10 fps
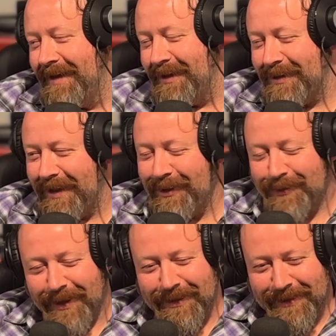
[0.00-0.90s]
I decided
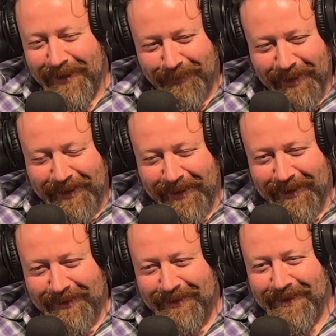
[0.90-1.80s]
to try and save my
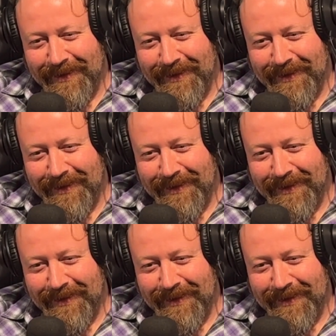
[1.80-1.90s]
knees,